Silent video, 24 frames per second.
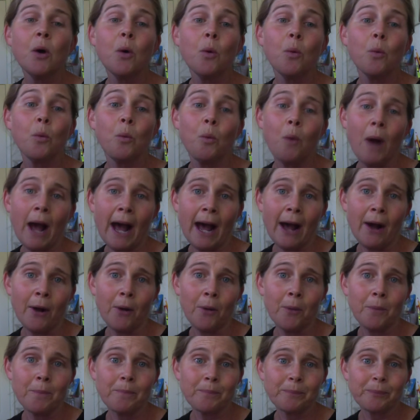Wow.
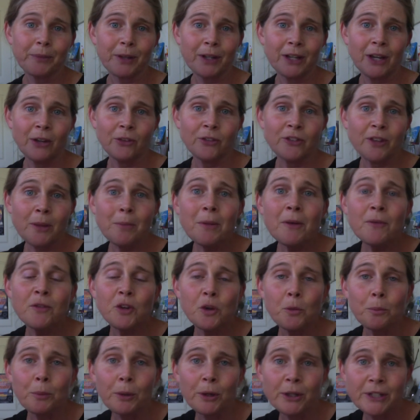Now, some of you
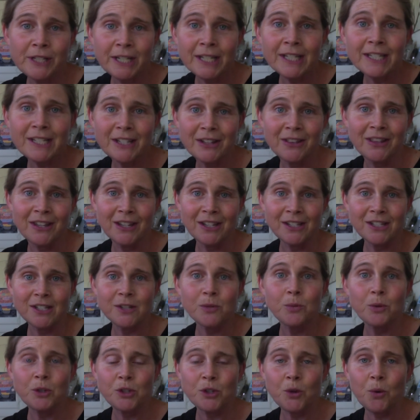predicted this
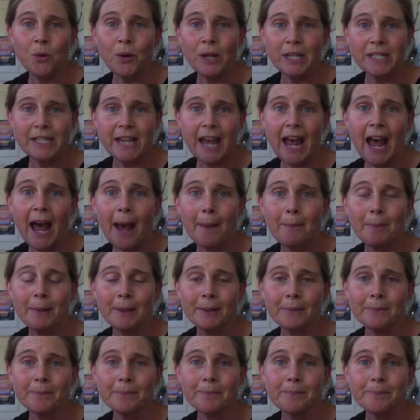was going to happen.
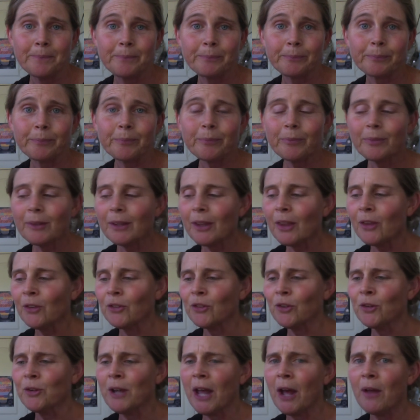
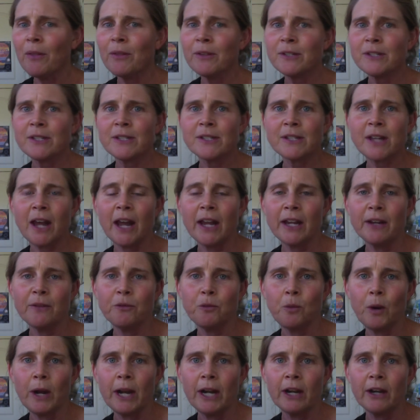So now this is kind of
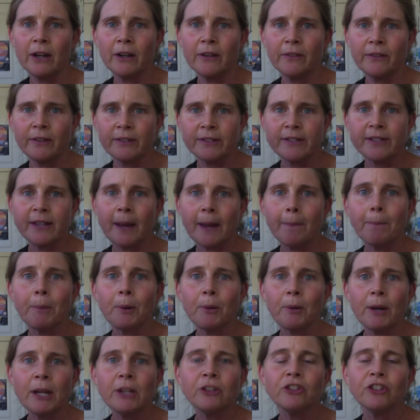where the
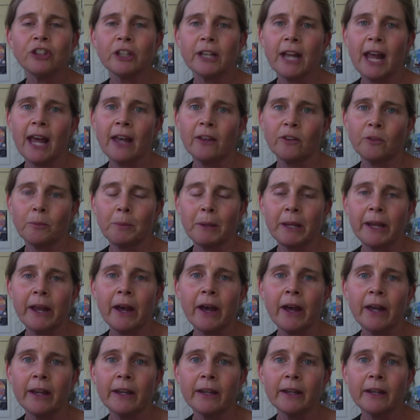separation has
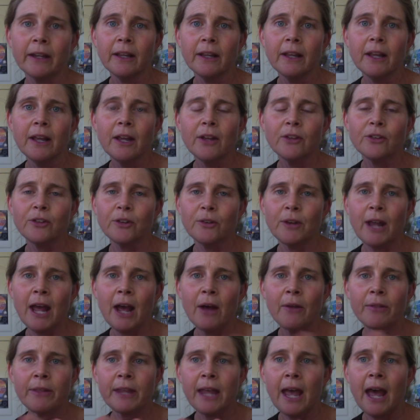begun. So now
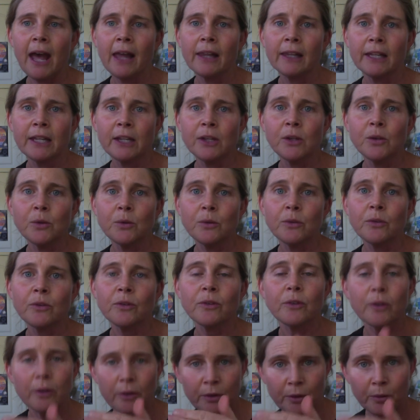the Aleuts,
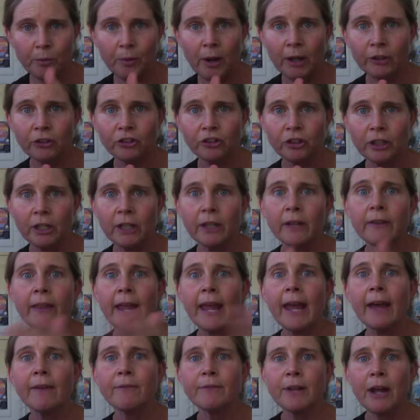the Russian, they
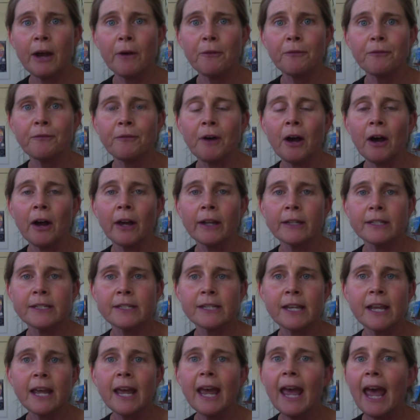have now fought
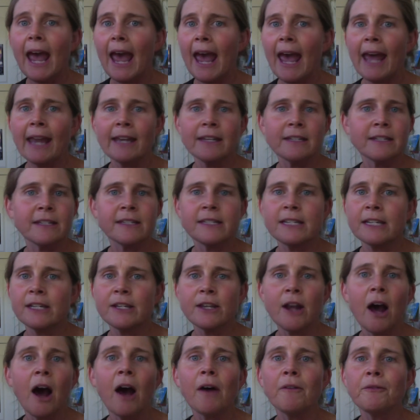and did
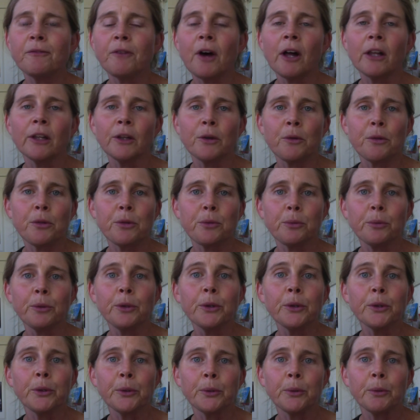not follow
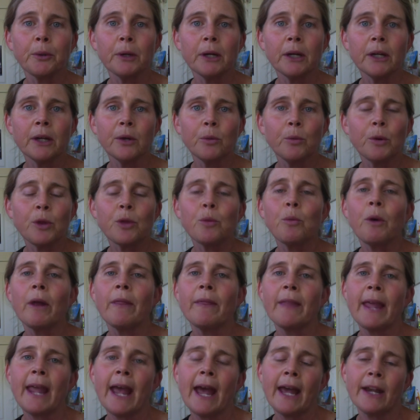through with what
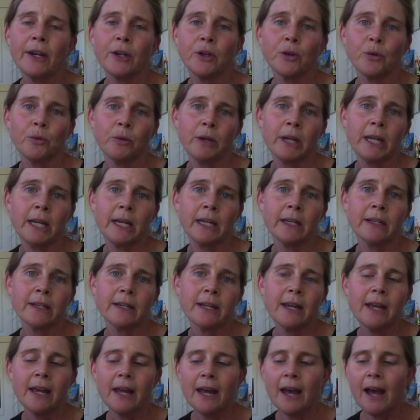they had agreed.
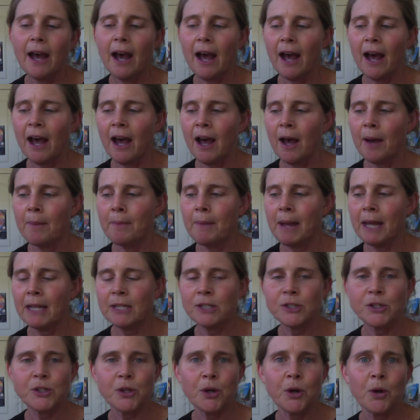And
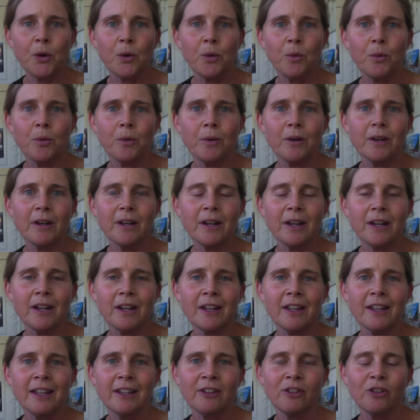so
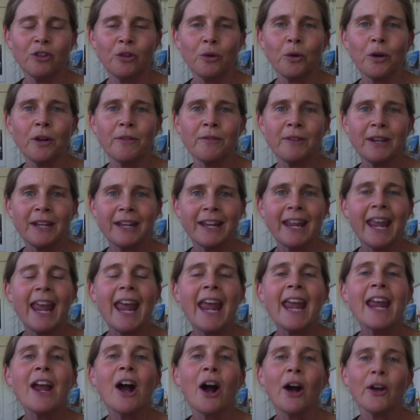it's sort of in
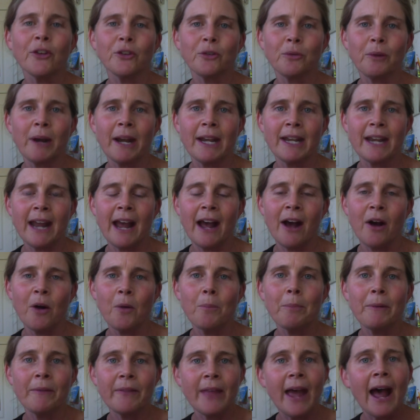chaos right now,
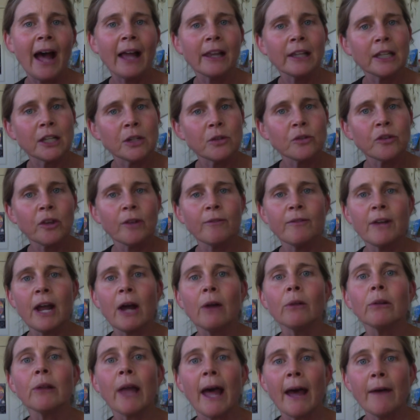but the Aleuts have now
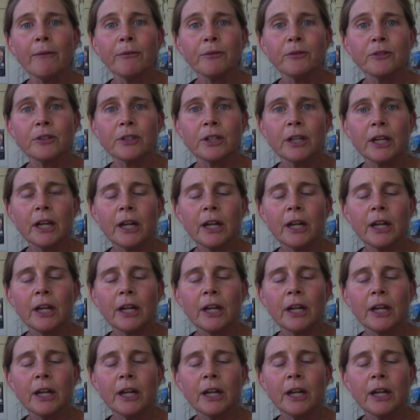left.